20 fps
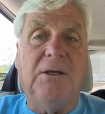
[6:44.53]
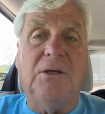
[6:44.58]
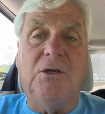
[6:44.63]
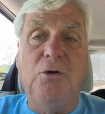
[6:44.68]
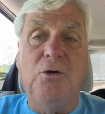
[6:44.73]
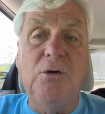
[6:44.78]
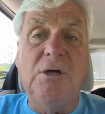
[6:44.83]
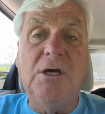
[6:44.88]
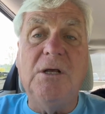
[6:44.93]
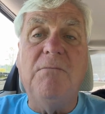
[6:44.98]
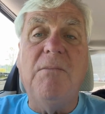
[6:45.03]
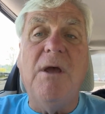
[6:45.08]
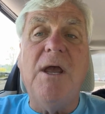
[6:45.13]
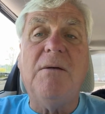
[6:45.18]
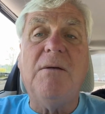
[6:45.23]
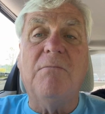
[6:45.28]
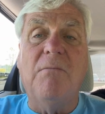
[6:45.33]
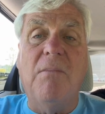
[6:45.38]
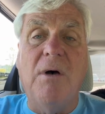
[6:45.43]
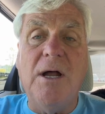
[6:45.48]
you can
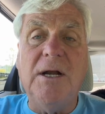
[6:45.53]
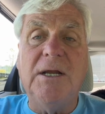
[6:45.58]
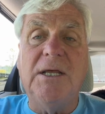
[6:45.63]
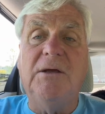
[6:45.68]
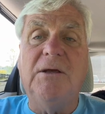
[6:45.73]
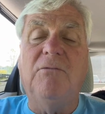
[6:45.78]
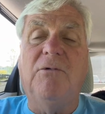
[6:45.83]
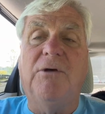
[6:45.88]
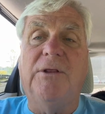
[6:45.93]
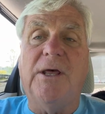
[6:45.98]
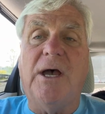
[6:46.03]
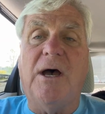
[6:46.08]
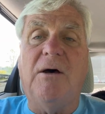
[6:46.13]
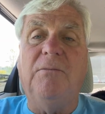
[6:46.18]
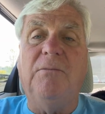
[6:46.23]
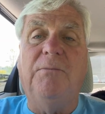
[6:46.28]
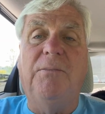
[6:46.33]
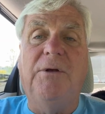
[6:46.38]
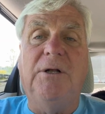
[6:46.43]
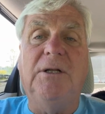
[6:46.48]
make money
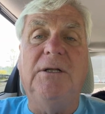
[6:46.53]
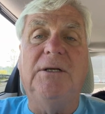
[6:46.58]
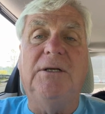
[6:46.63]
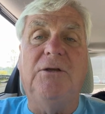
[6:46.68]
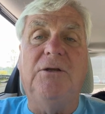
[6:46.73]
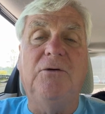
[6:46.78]
without building.